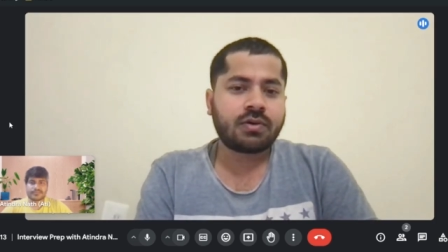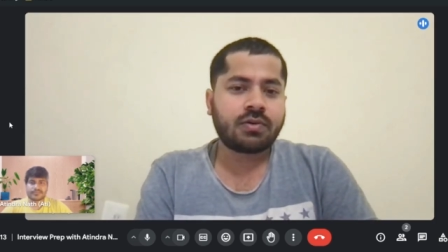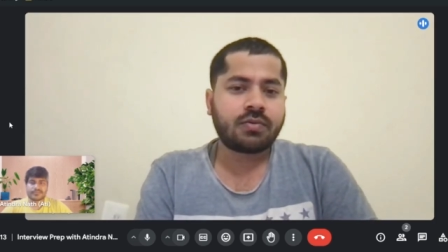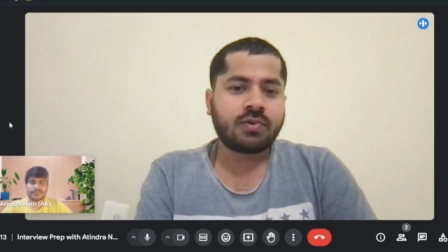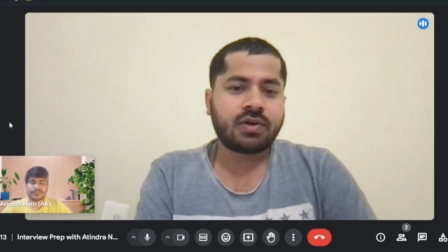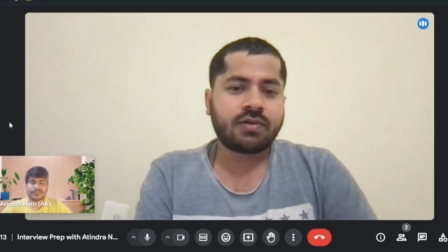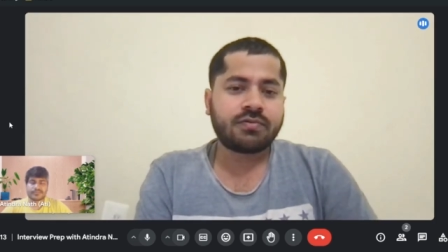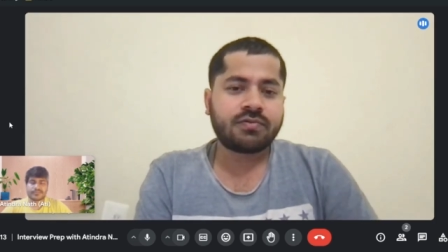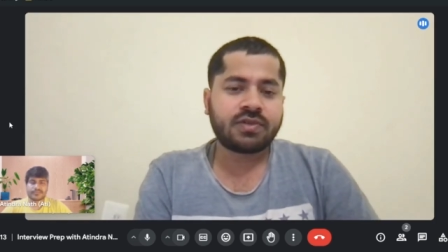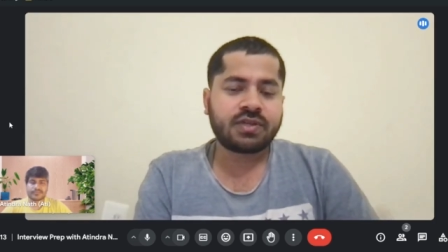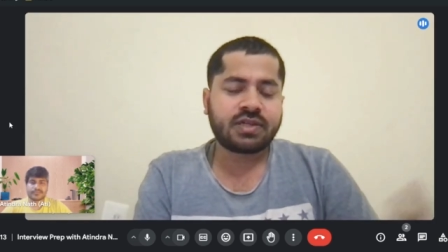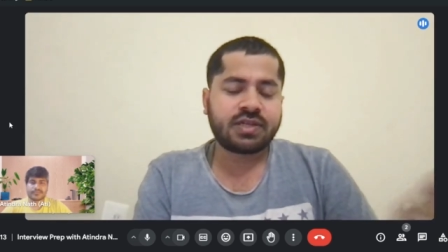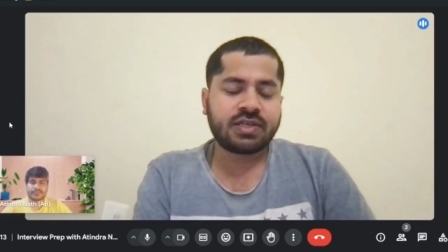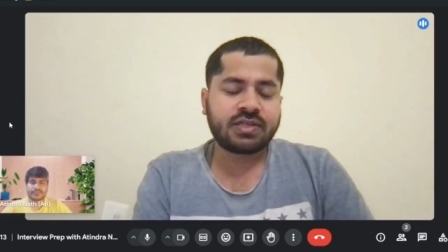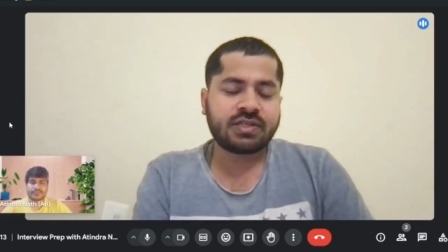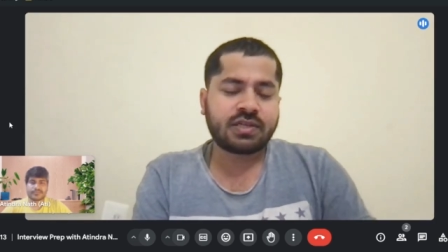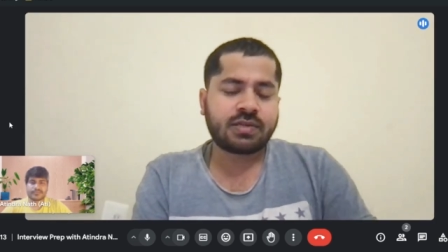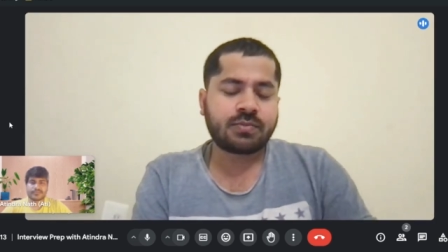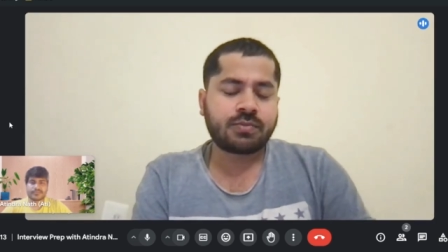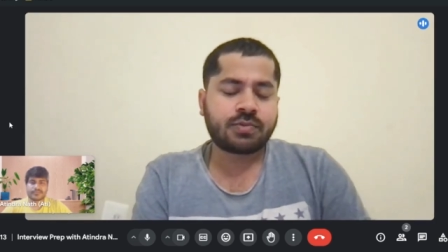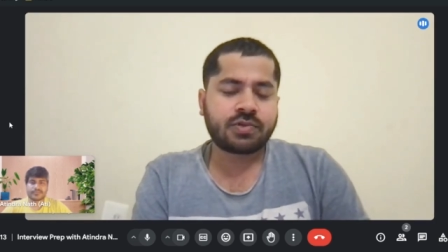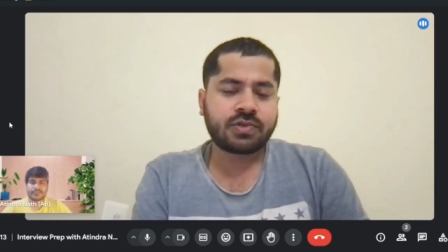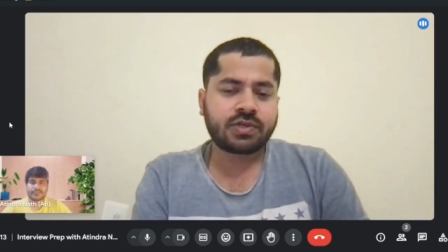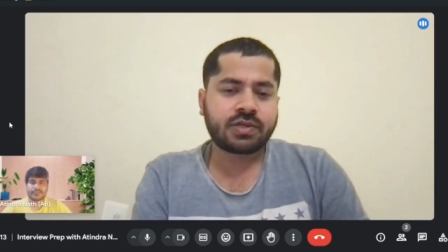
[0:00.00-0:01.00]
one of the
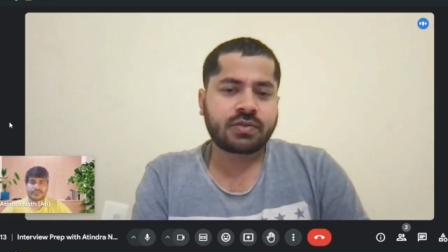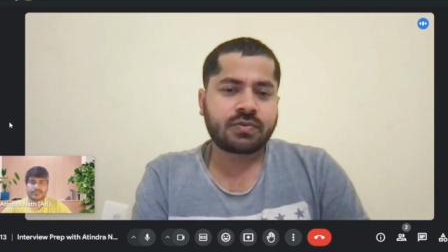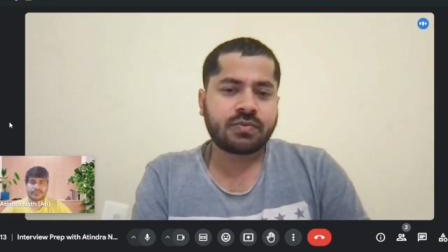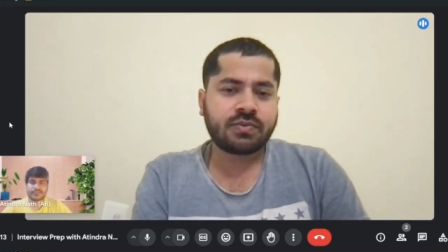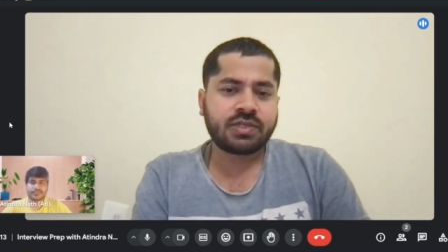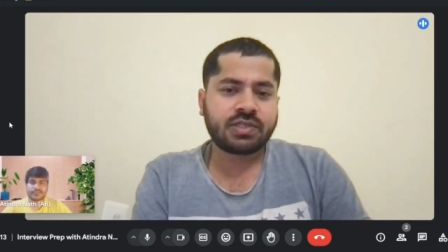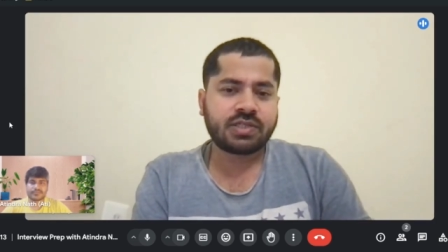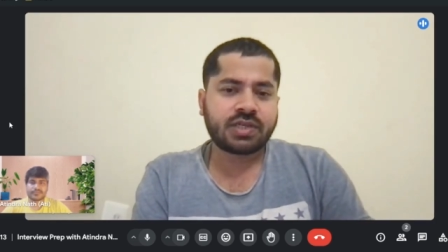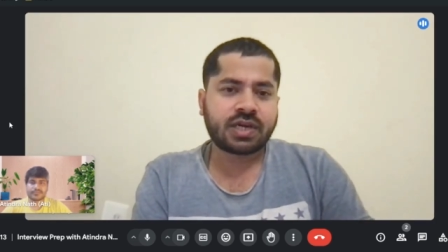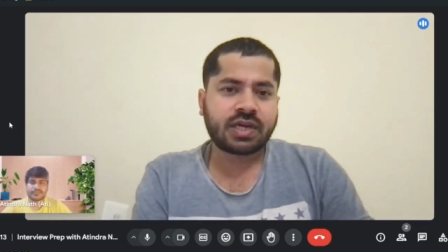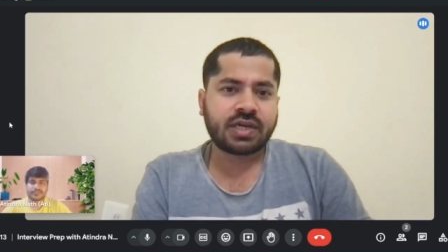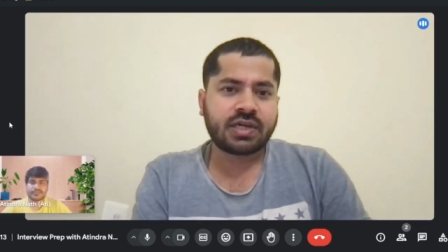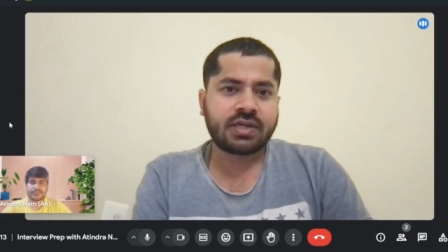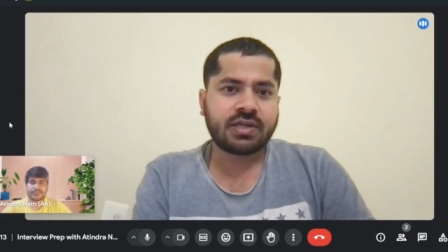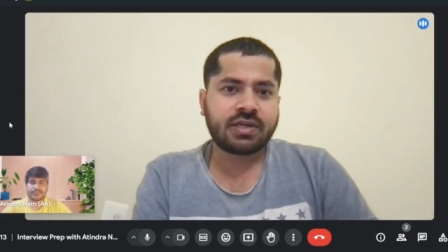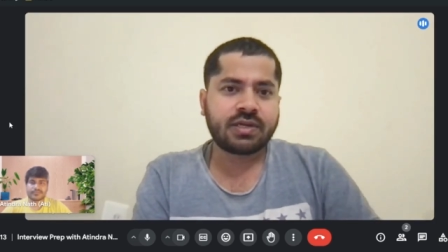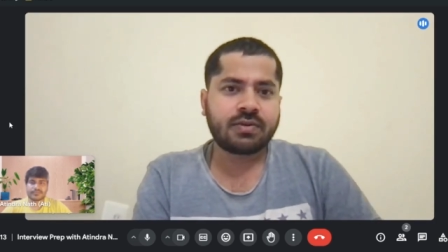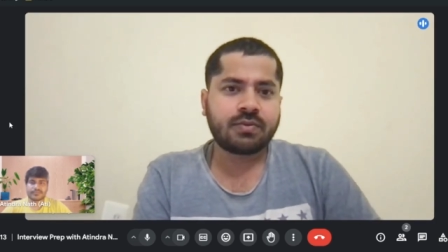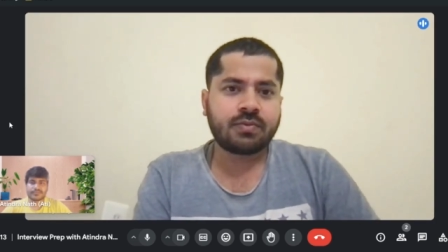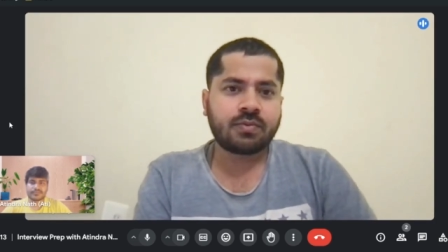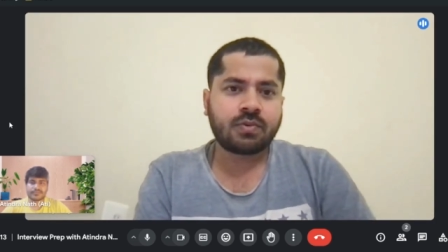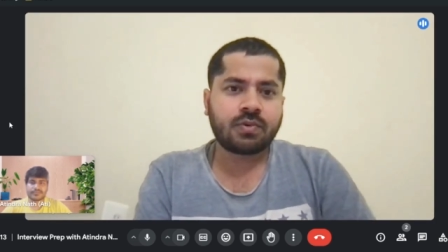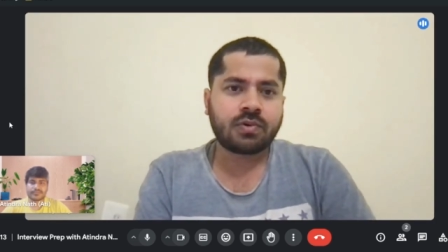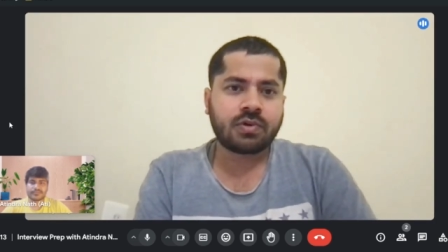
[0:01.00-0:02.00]
recent project which i
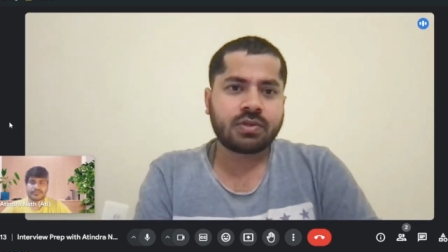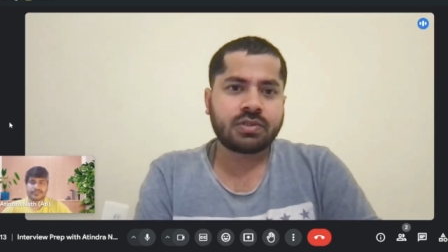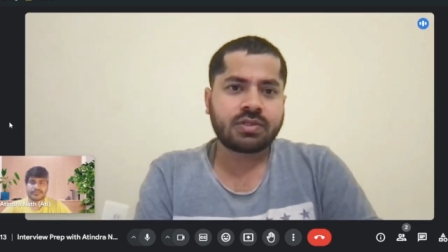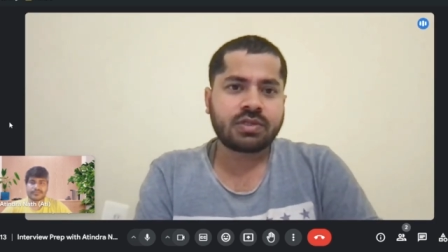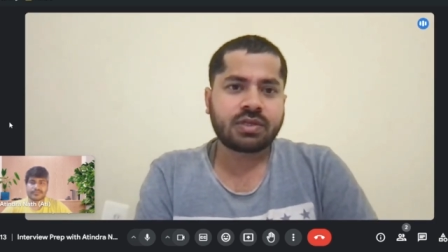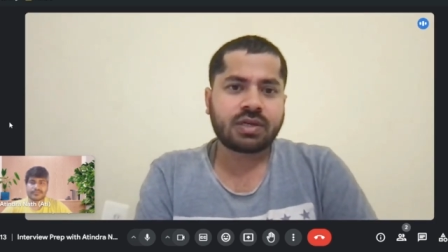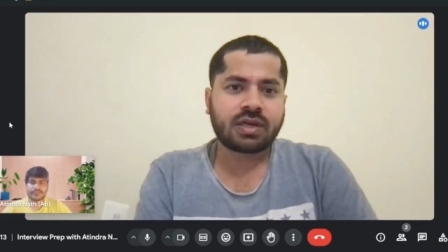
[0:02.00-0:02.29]
did was